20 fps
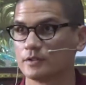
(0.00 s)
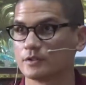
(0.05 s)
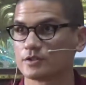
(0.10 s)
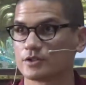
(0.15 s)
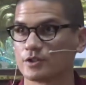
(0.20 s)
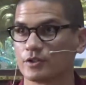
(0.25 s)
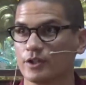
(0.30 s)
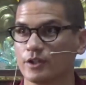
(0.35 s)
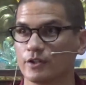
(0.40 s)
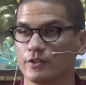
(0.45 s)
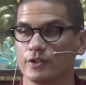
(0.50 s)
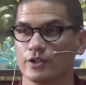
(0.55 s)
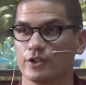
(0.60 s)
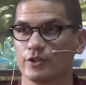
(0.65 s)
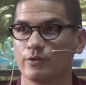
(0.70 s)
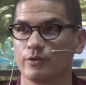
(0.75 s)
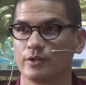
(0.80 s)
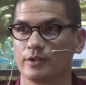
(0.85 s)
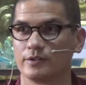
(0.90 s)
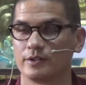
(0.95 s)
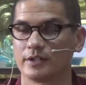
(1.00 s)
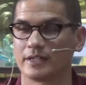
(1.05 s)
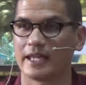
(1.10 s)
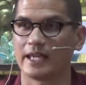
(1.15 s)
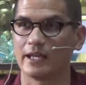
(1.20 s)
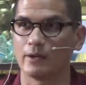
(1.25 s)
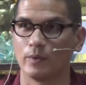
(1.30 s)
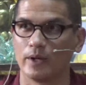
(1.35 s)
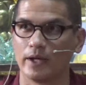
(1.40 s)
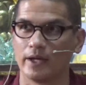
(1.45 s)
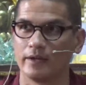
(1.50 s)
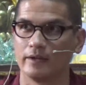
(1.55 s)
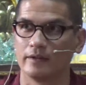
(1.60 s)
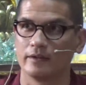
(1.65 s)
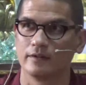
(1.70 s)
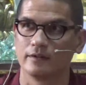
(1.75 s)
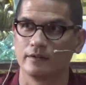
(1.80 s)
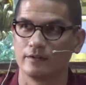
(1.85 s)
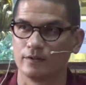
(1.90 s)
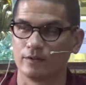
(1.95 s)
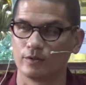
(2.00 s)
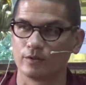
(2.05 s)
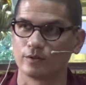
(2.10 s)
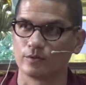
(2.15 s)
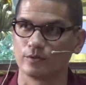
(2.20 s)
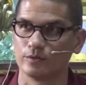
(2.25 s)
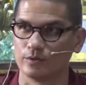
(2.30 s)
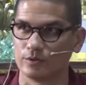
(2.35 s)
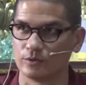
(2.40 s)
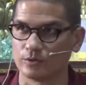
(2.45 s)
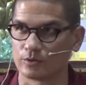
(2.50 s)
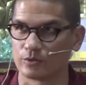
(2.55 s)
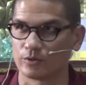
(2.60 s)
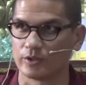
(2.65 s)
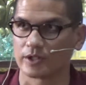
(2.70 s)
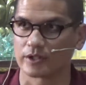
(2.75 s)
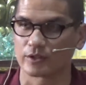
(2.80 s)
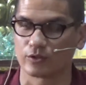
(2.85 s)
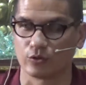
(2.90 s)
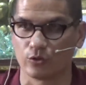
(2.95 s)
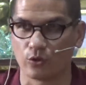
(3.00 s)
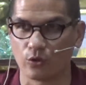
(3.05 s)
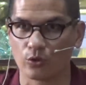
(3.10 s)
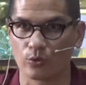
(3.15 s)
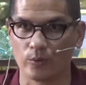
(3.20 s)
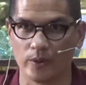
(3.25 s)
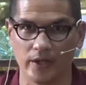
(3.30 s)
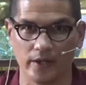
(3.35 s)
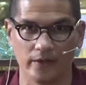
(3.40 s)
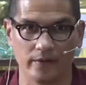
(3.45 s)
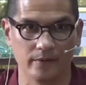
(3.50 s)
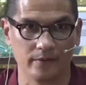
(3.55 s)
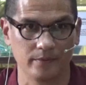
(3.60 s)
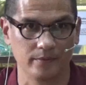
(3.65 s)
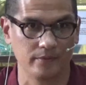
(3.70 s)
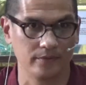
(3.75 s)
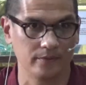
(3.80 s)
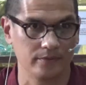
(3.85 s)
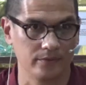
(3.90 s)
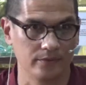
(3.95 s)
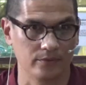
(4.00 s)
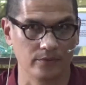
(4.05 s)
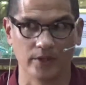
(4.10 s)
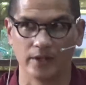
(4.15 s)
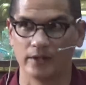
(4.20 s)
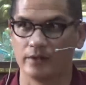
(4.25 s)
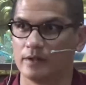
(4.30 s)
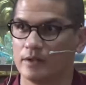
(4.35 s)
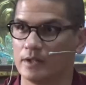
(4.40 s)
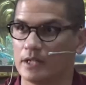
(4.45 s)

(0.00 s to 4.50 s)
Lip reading: So here, the gateway, or like the doorway, right?